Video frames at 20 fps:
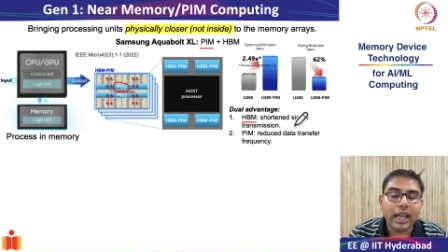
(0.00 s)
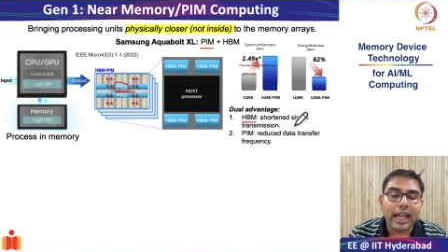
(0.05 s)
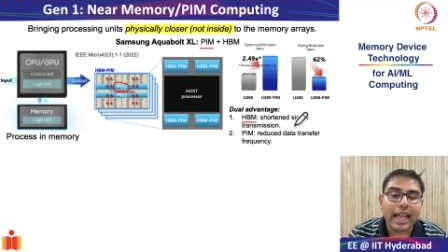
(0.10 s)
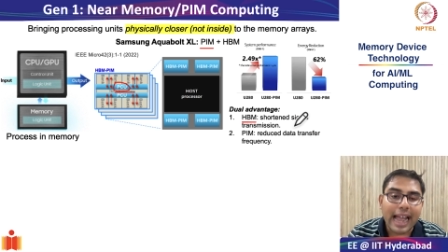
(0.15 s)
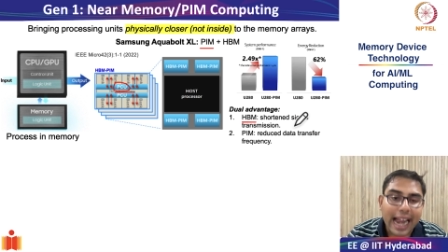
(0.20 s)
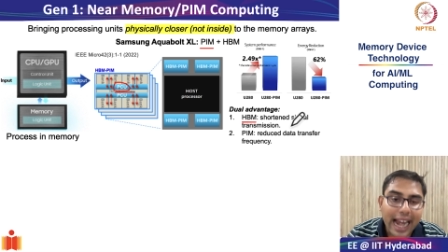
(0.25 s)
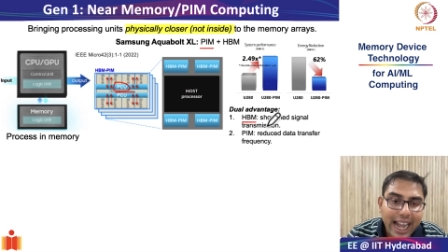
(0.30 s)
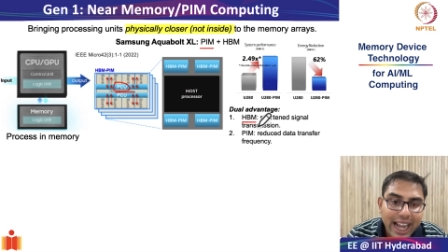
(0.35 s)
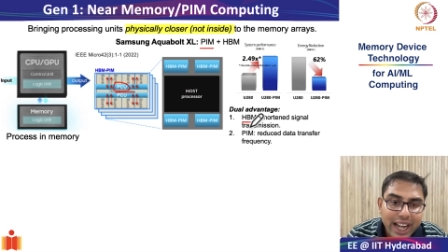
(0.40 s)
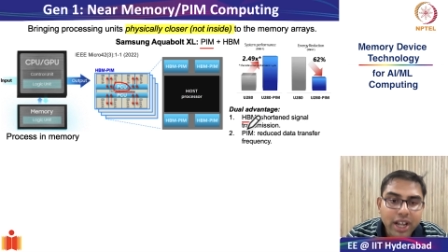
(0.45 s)

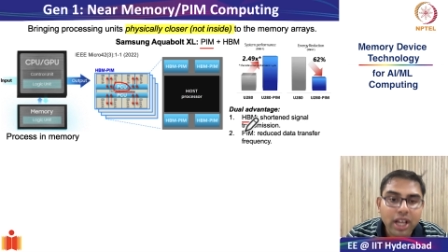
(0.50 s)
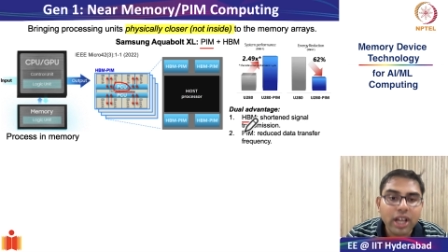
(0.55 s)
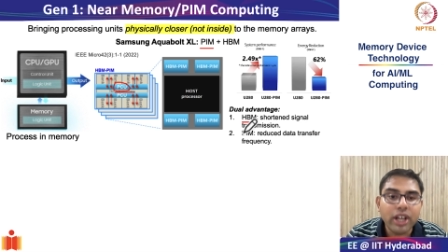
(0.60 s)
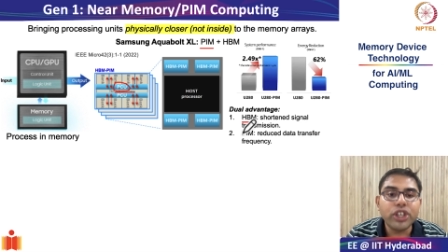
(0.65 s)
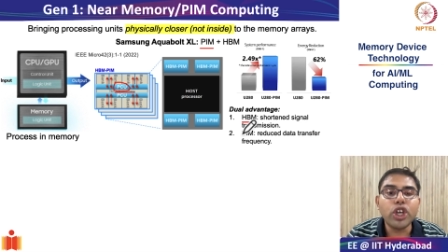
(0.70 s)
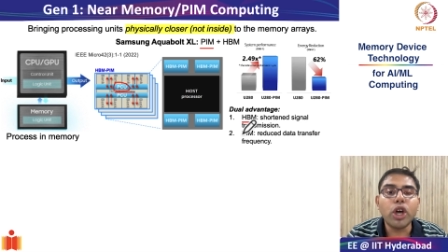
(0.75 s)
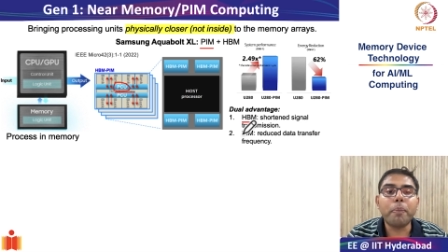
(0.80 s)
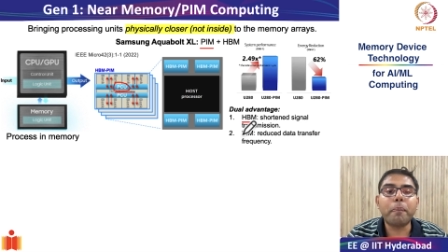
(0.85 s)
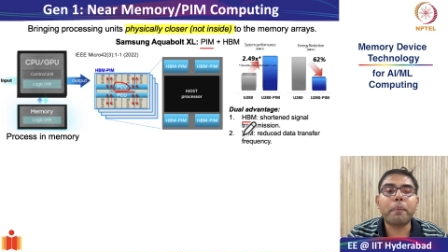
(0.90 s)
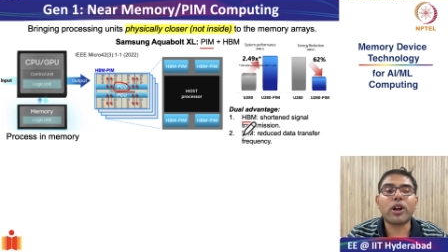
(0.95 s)
and
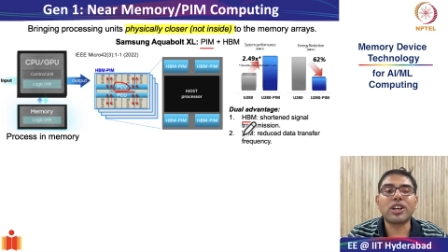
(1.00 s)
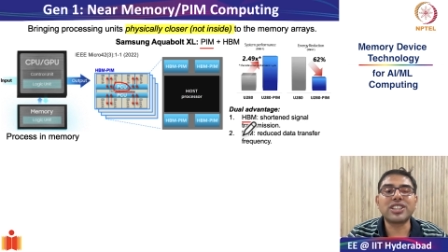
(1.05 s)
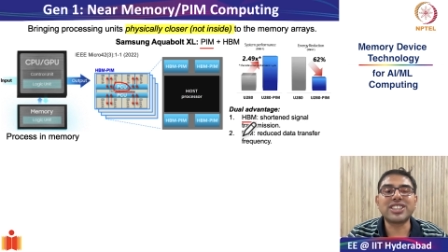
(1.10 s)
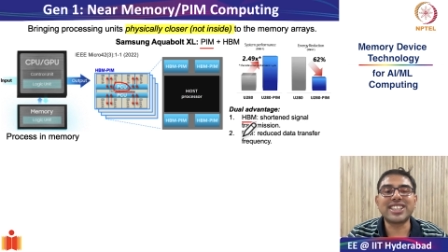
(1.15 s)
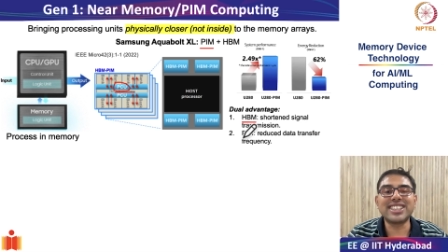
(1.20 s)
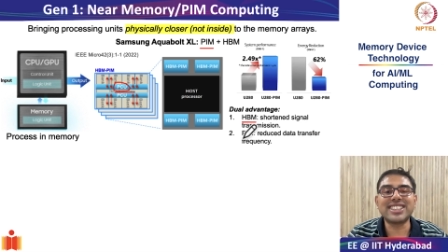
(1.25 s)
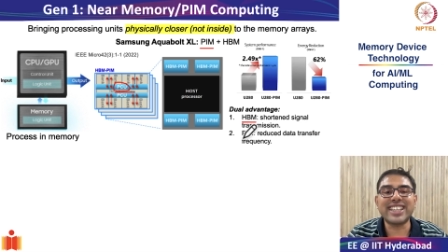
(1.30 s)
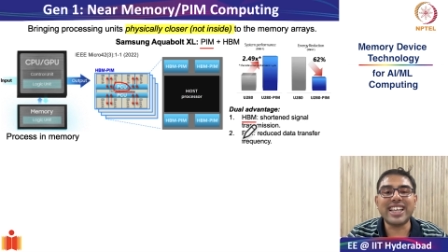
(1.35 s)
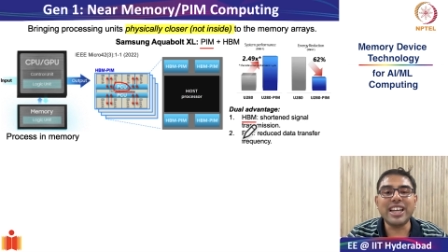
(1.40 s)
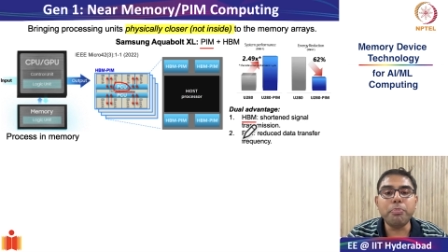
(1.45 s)
your
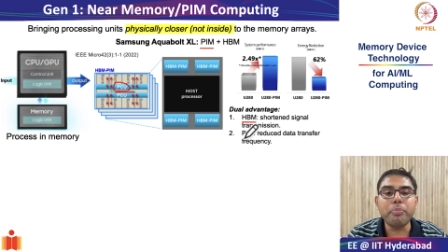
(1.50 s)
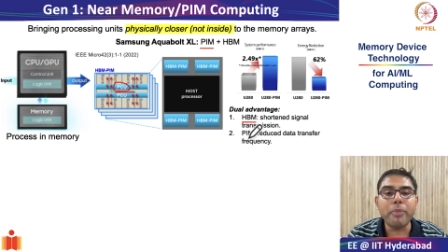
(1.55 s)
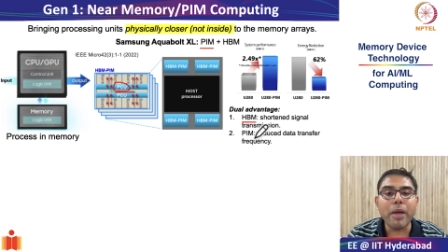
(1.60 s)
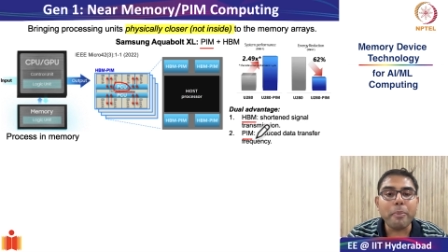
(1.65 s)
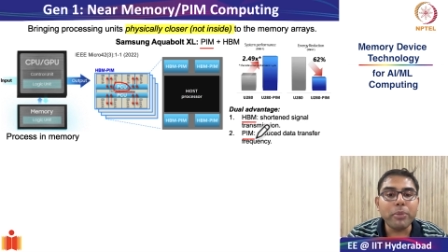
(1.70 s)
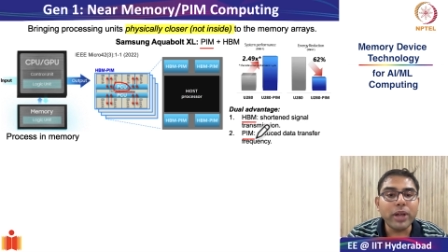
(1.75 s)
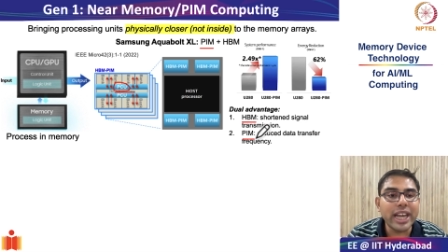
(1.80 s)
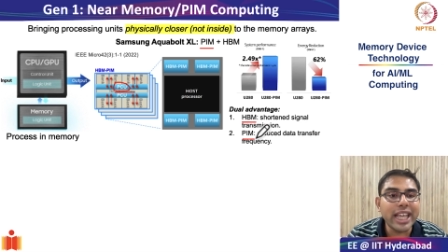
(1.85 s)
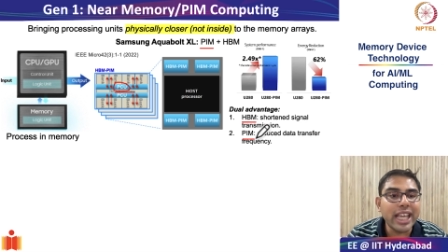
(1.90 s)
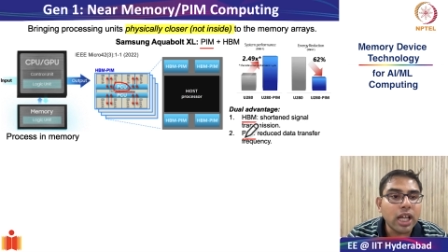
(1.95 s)
process in
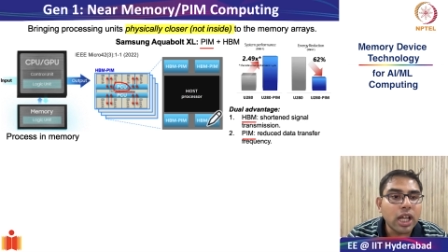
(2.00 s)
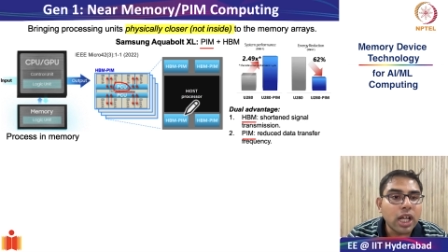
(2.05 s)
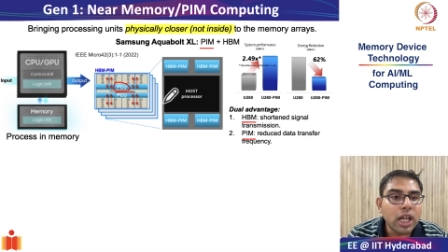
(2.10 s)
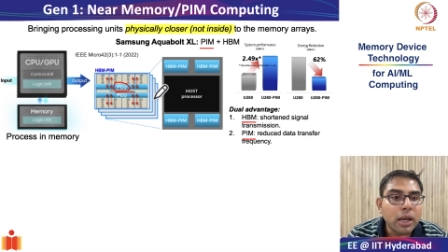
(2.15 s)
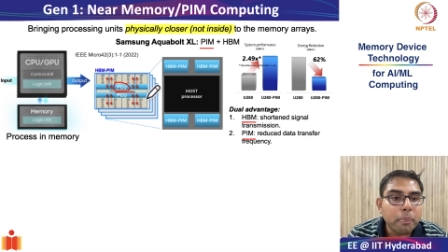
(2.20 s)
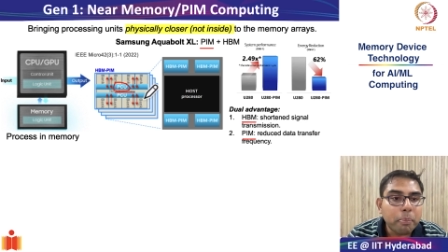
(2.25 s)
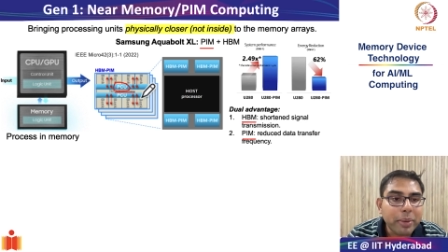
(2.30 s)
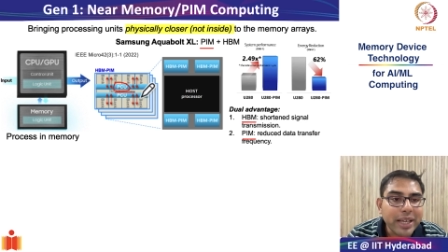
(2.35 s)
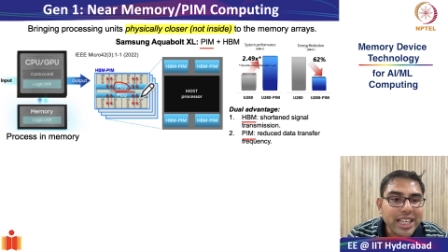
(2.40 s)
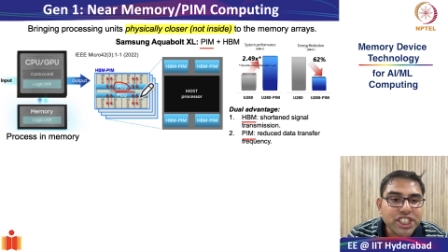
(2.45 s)
memory
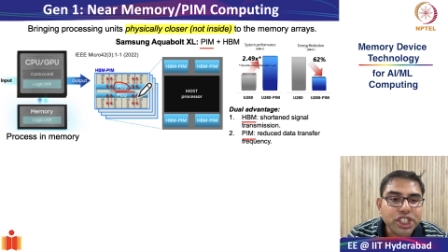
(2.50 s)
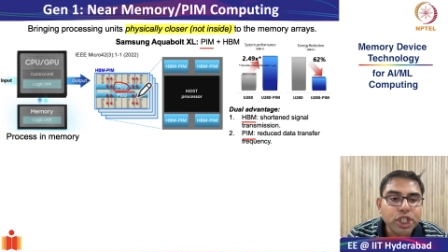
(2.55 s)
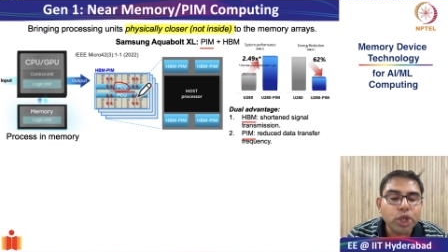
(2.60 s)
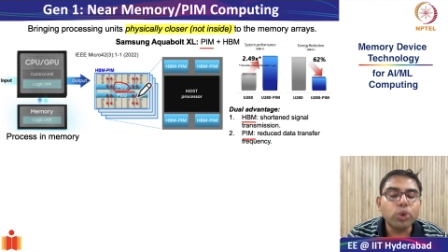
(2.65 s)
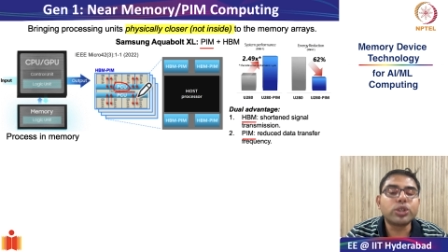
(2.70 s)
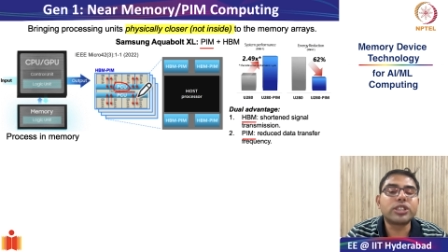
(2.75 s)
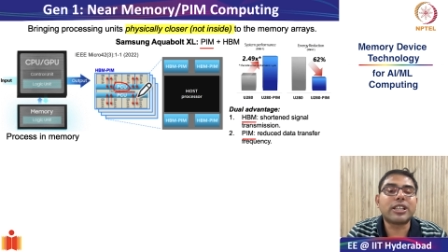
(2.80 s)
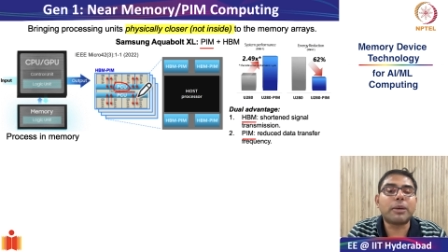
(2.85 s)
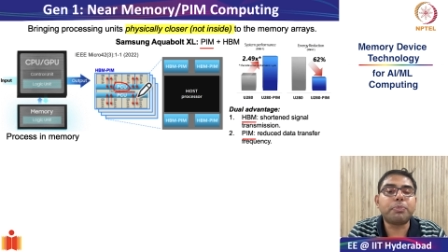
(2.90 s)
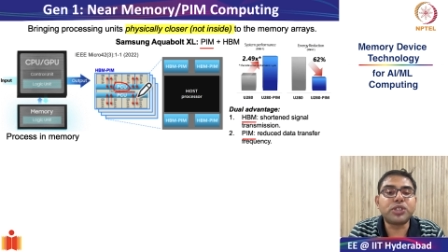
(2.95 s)
PCU
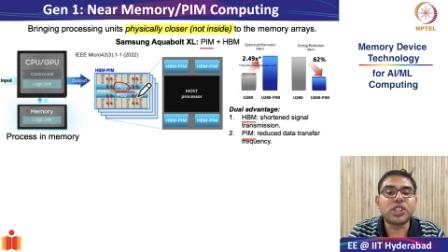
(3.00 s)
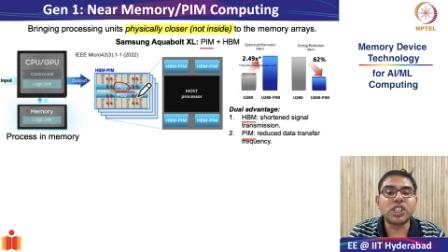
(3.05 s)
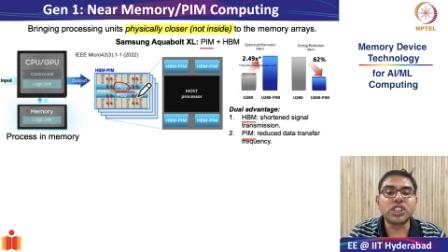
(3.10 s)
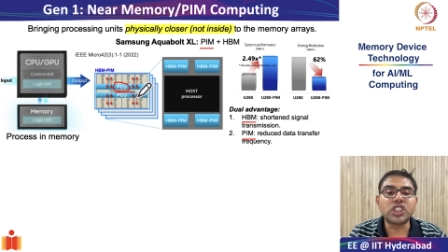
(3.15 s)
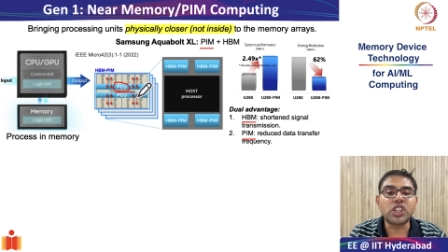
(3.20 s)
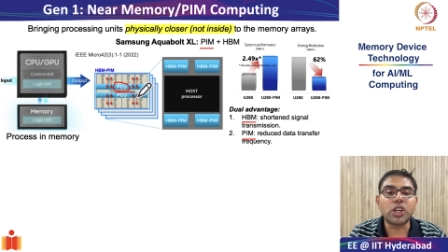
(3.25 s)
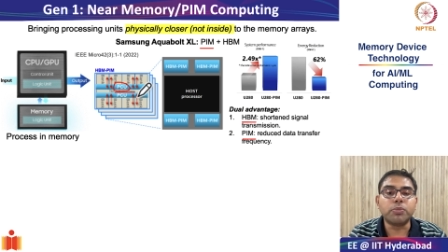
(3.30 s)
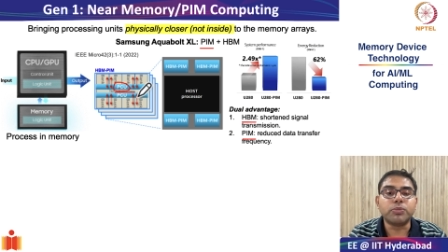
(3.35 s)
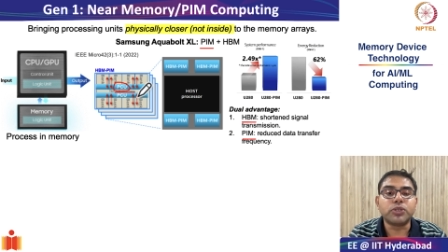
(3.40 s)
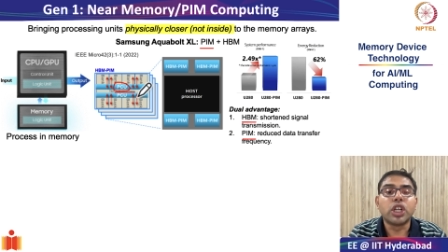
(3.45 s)

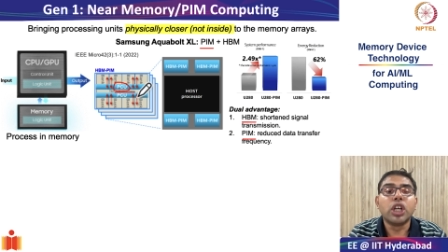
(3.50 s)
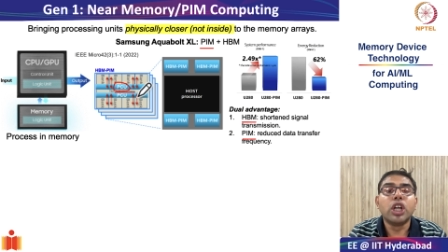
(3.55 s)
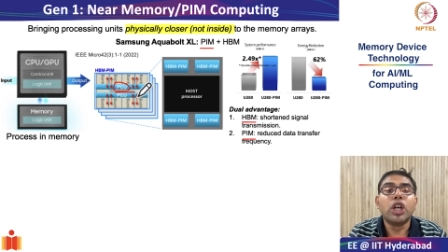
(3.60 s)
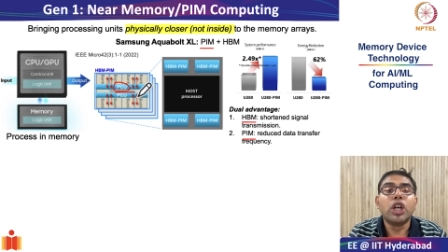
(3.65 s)
subsystems,